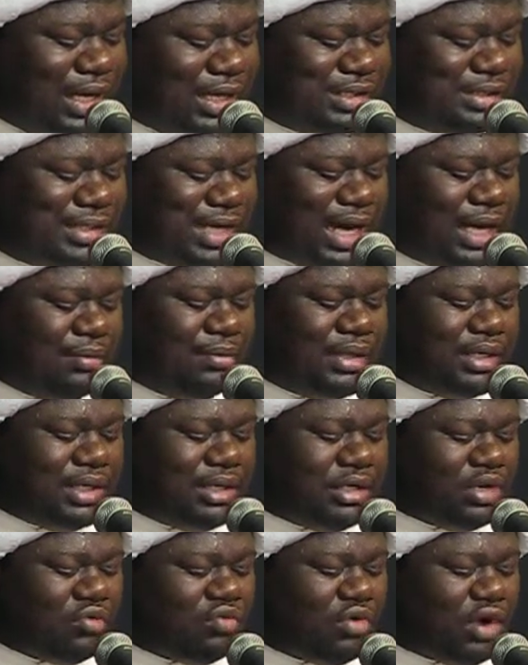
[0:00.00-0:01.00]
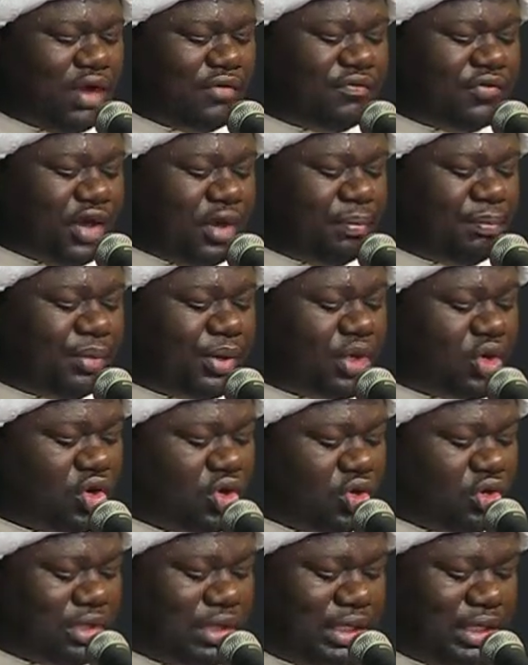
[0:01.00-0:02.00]
A diamond in a rough, a
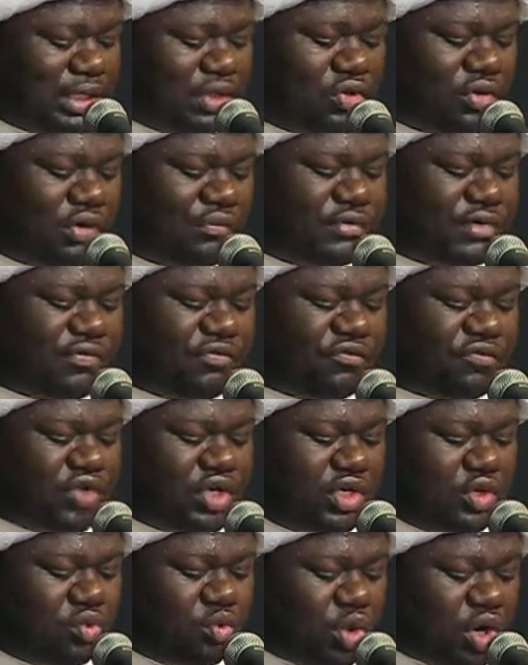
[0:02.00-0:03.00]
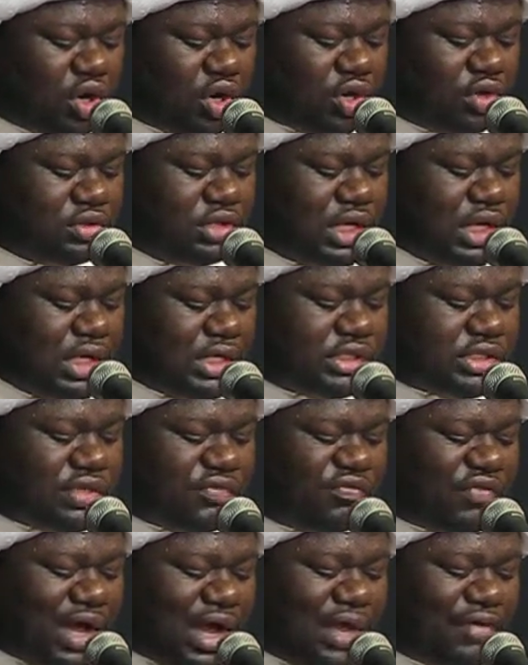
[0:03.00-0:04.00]
pearl, leader of the free world,
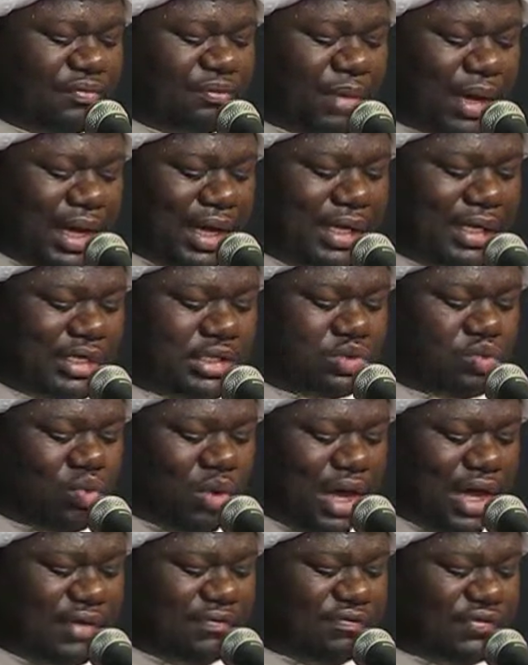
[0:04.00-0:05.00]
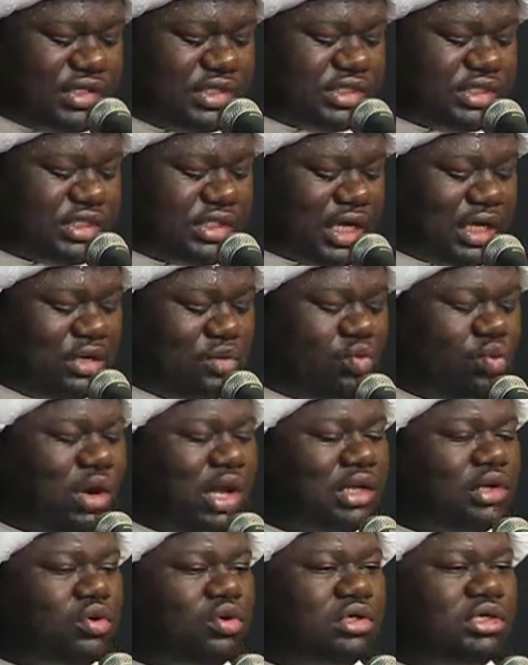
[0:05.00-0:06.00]
survived by his wife and son
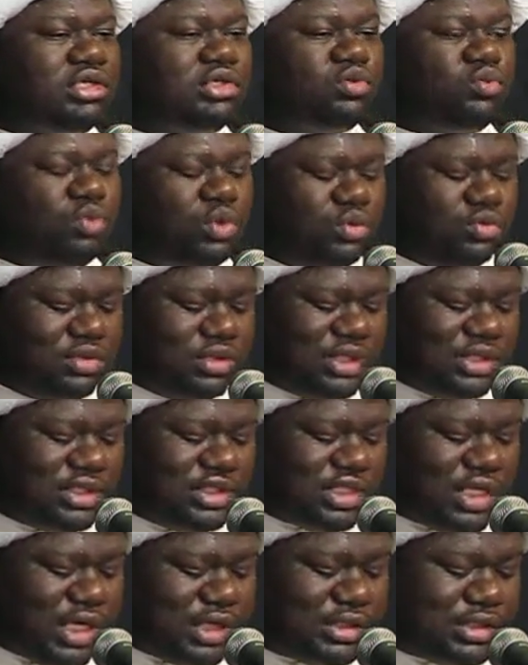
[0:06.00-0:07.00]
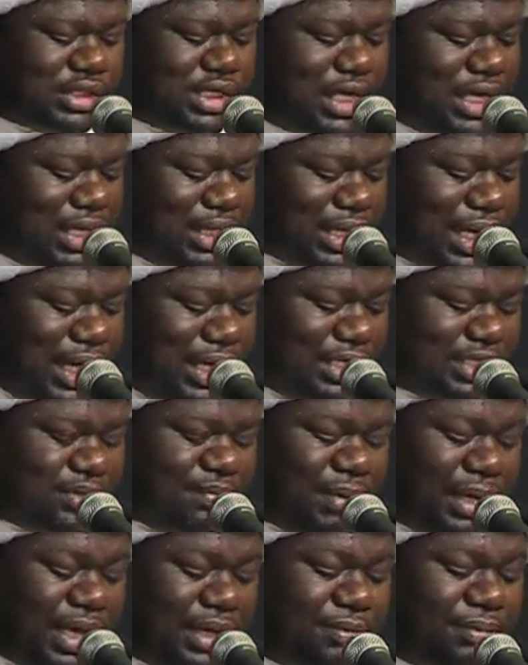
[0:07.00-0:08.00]
while on his wounded chest lie his
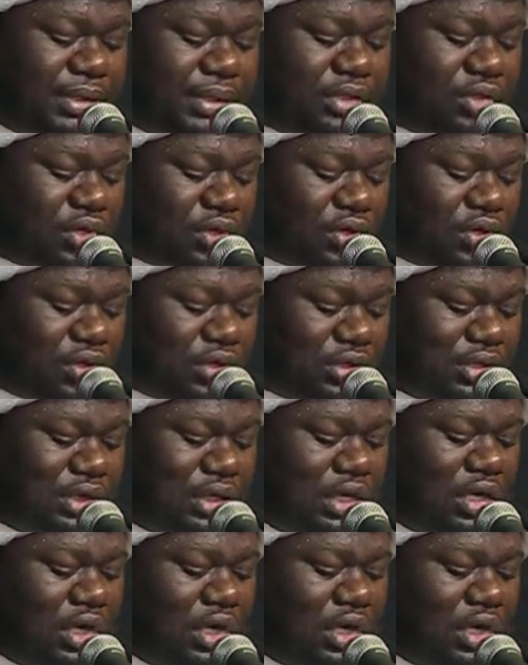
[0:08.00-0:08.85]
baby girl.